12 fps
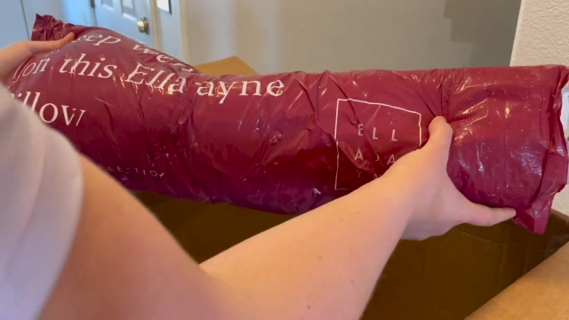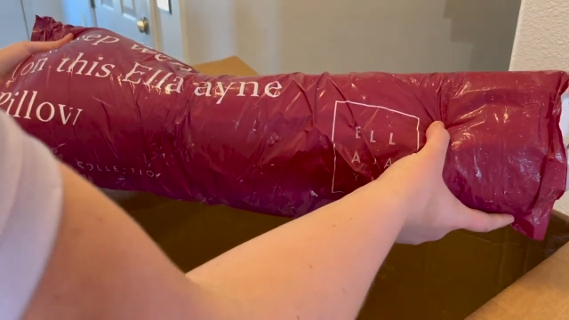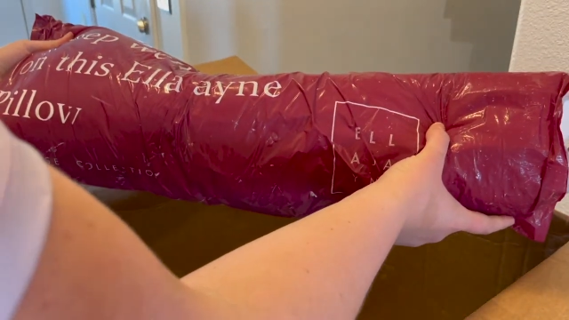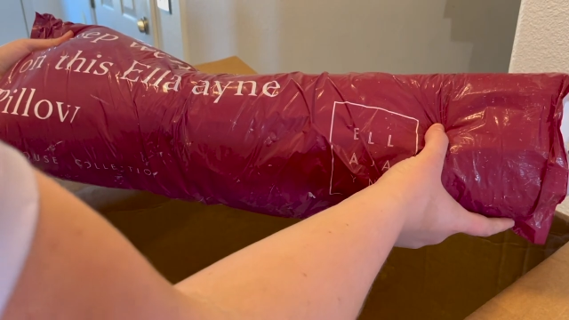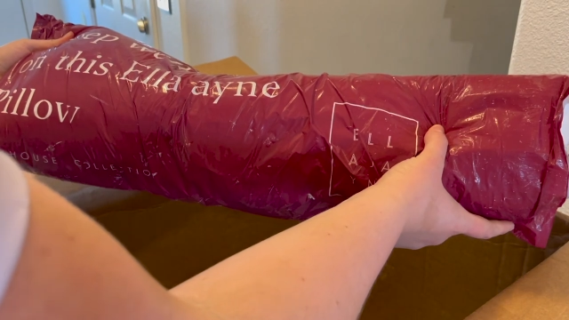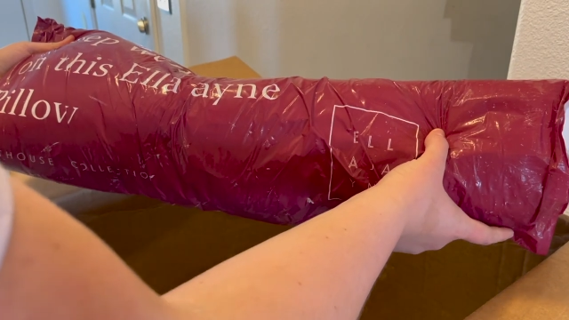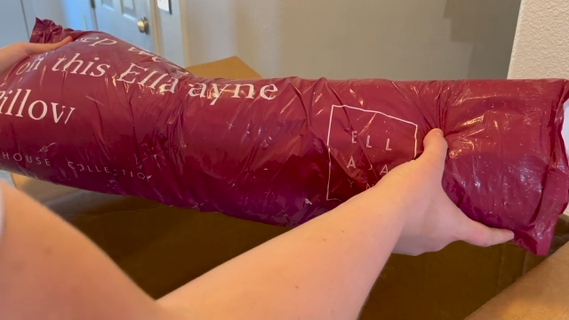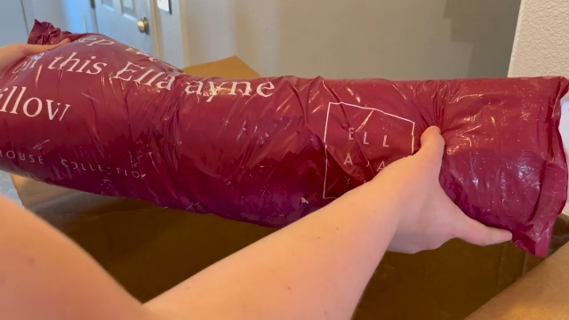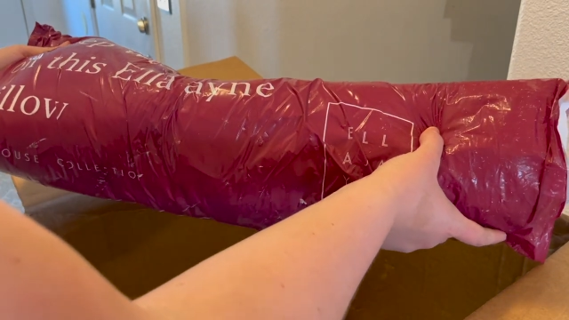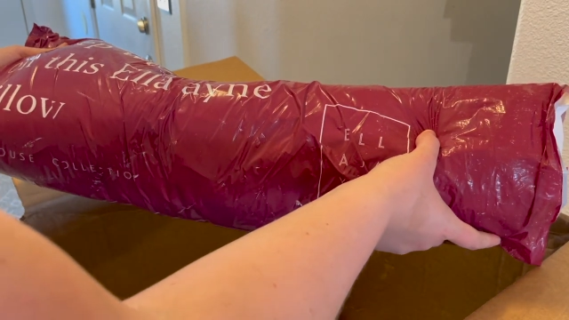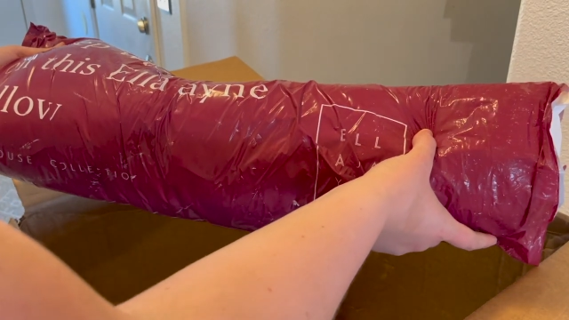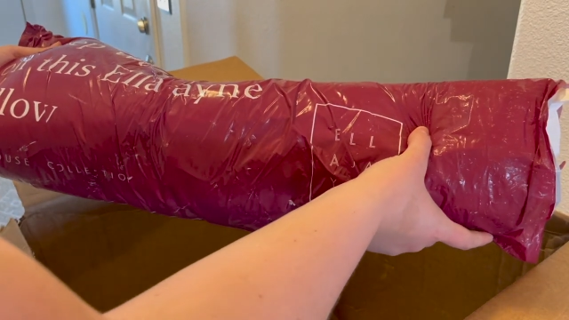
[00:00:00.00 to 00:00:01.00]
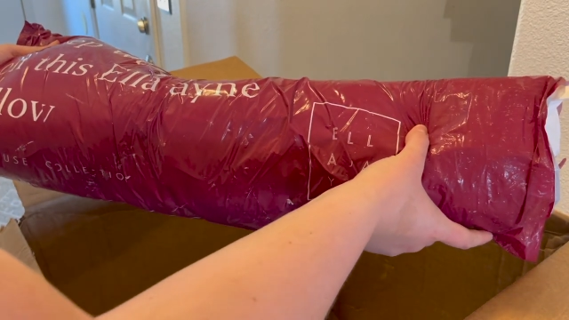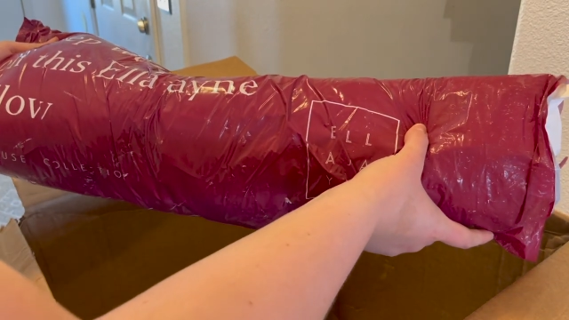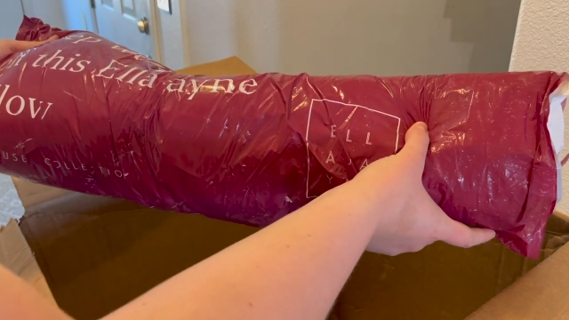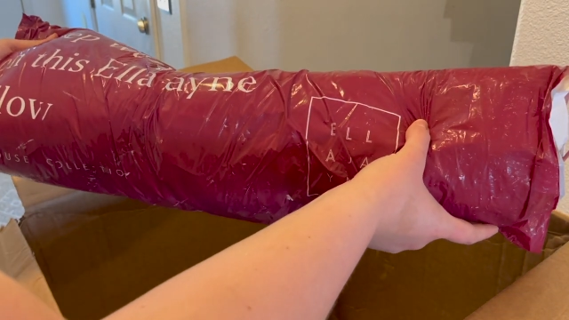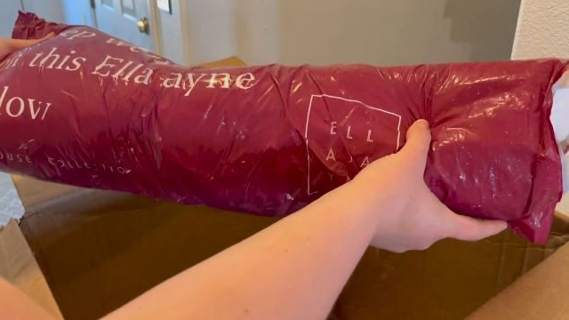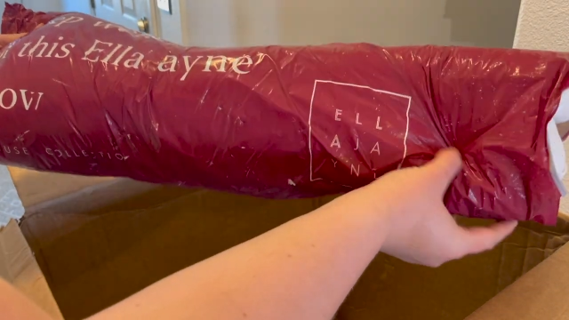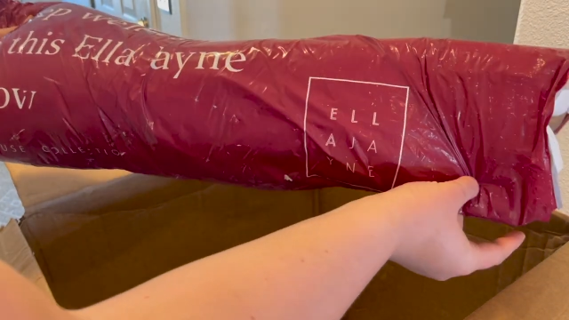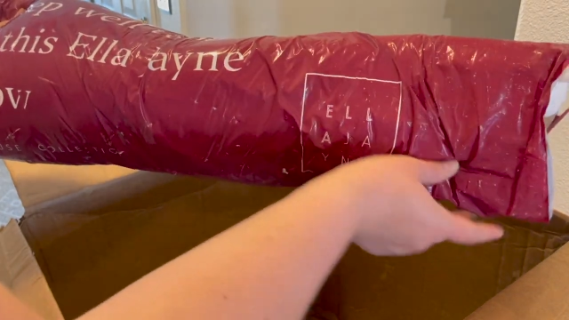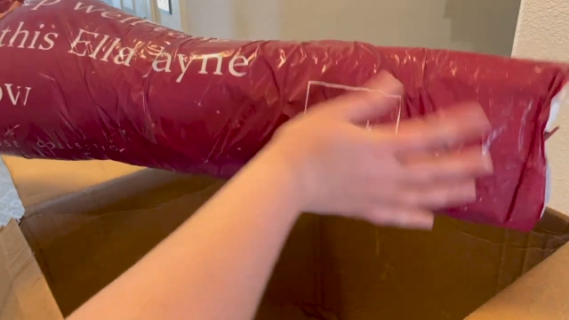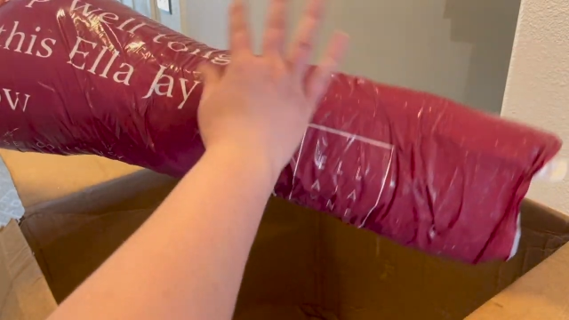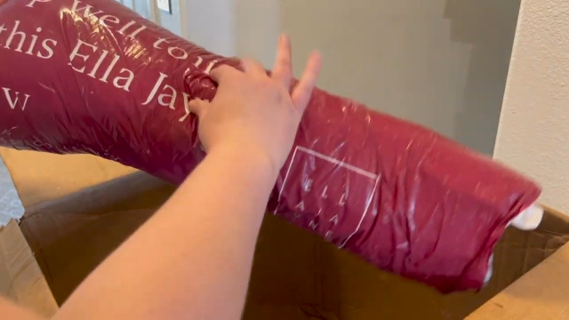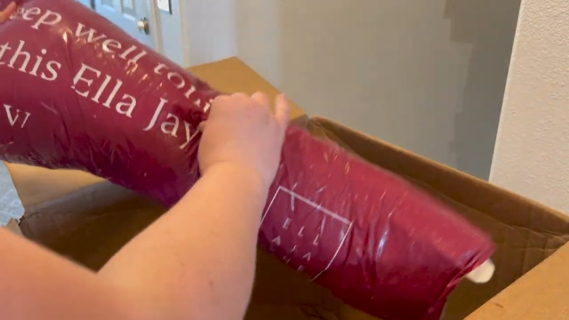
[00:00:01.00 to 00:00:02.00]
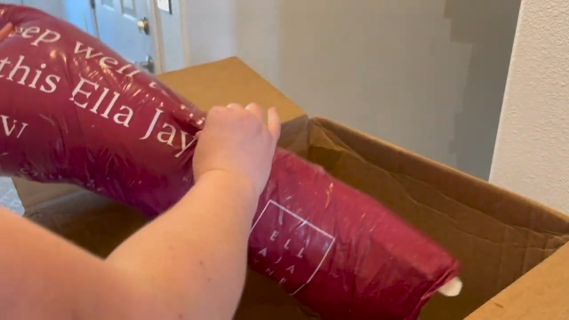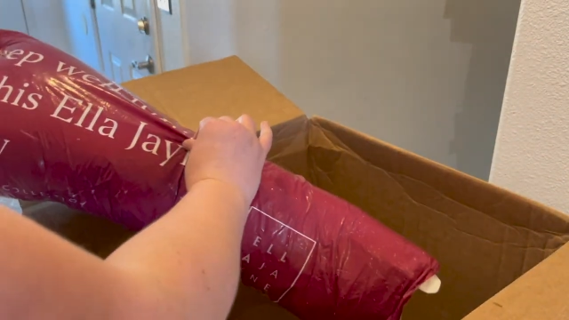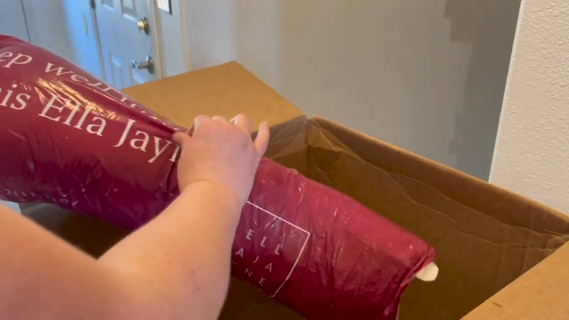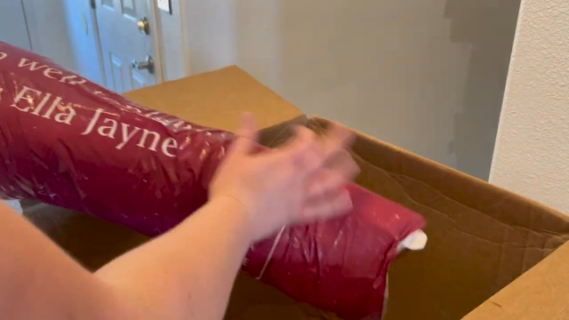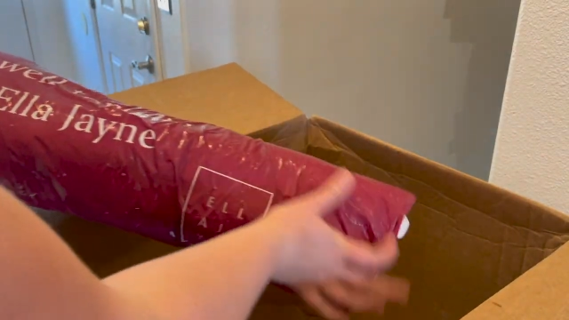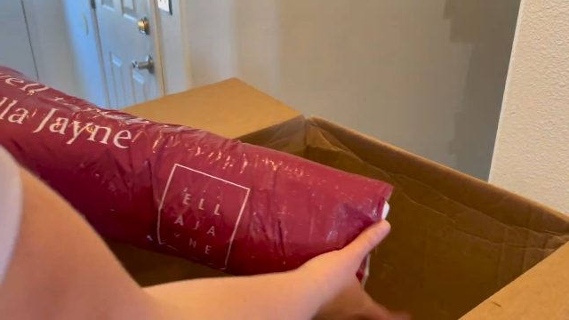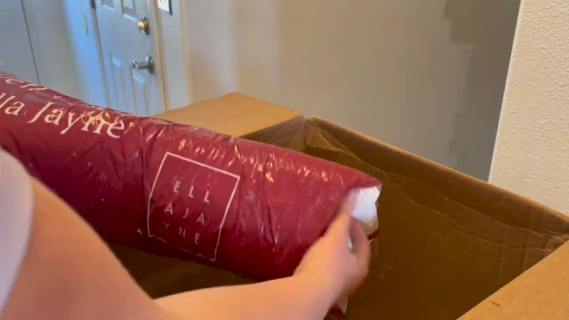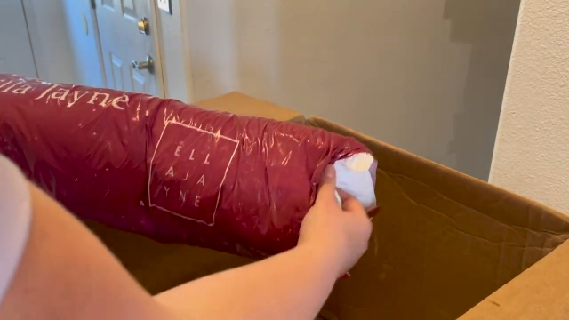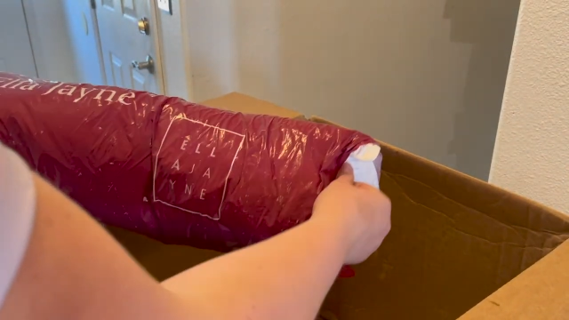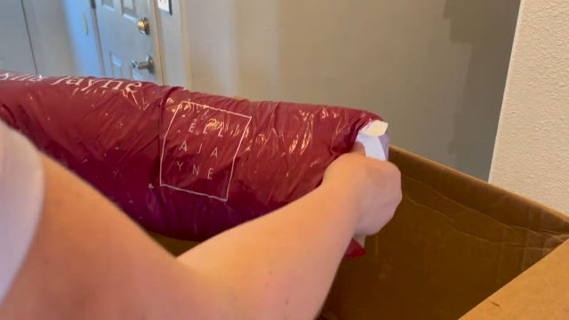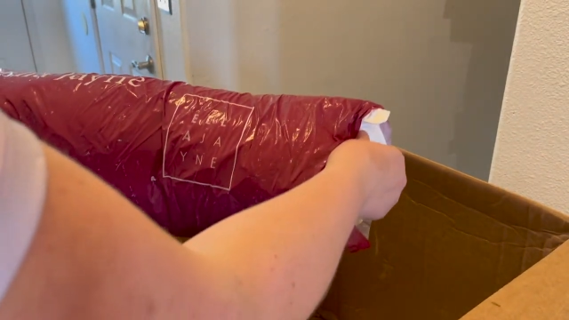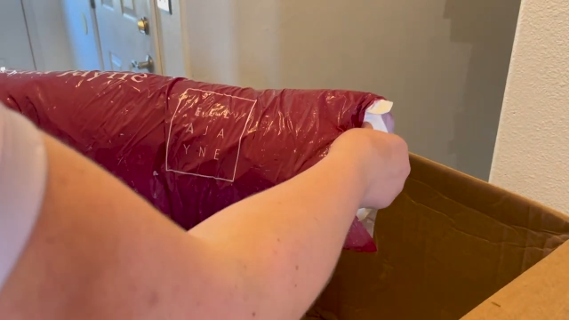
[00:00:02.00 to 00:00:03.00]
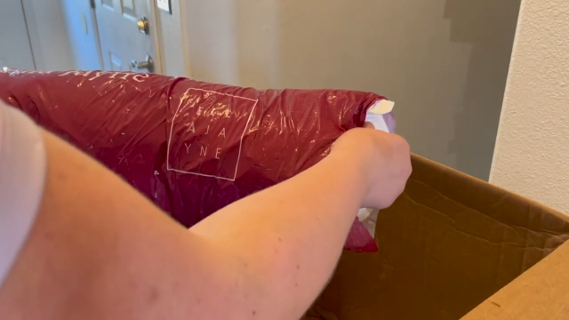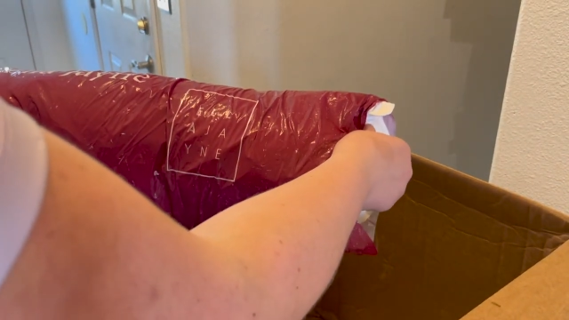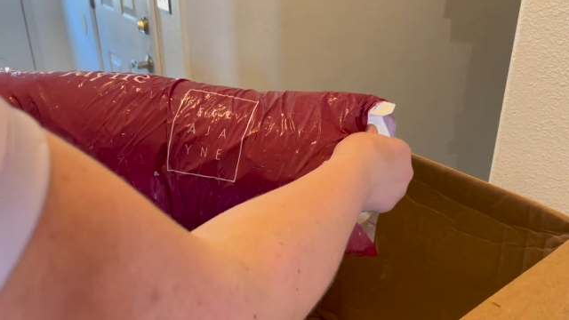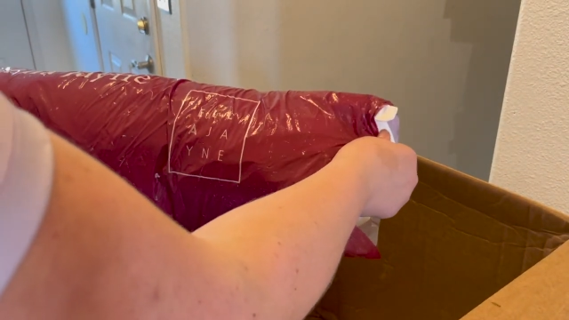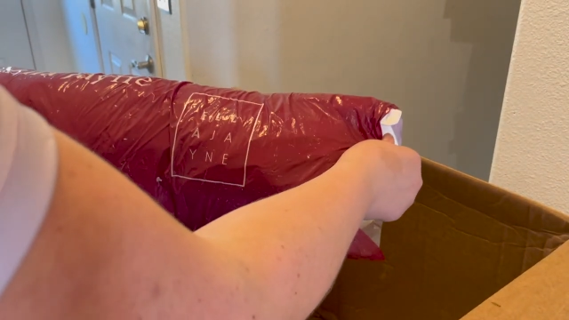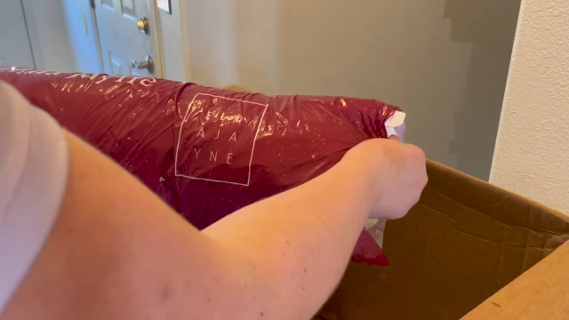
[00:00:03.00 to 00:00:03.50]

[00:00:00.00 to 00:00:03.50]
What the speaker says: (no speaker visible)